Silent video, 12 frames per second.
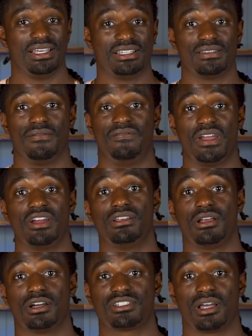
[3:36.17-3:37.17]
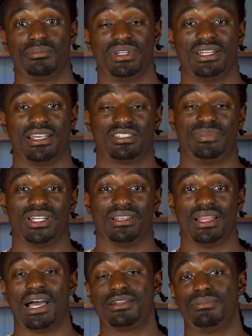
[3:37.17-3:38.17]
It's a very large company that spends a
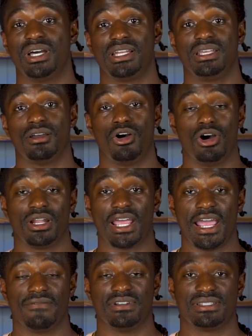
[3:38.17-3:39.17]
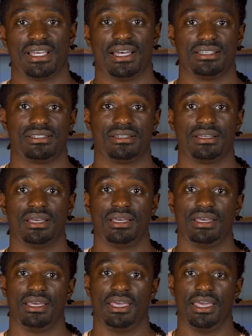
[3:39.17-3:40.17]
lot of money on advertising,
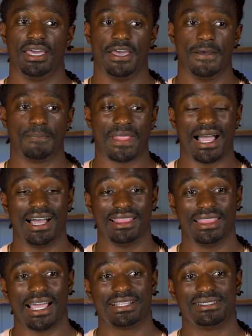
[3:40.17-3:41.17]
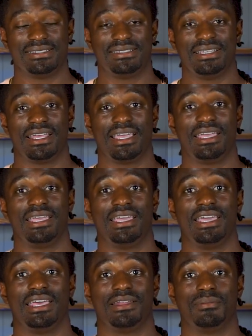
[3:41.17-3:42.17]
and I like to see that
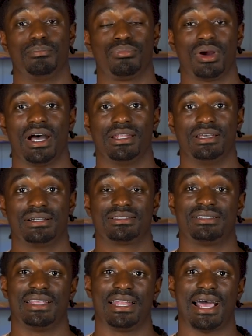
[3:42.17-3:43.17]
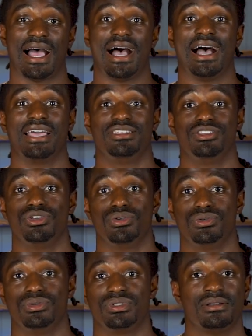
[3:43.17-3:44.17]
in products that I
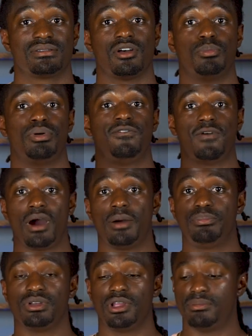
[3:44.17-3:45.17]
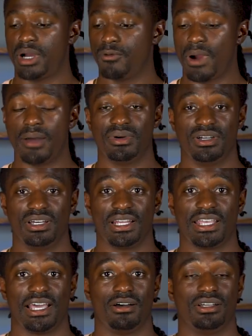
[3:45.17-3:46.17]
use. So before I pull up my Robinhood
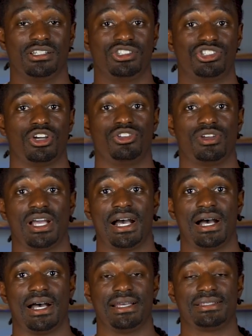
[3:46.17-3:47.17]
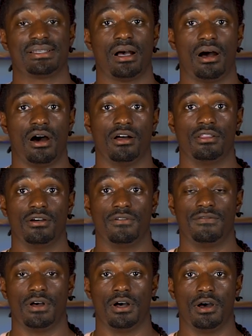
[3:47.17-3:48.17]
account and show you guys all of
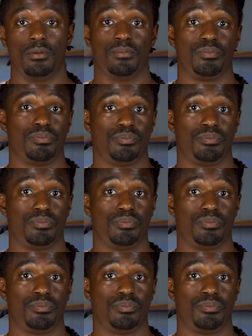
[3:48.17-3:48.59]
um,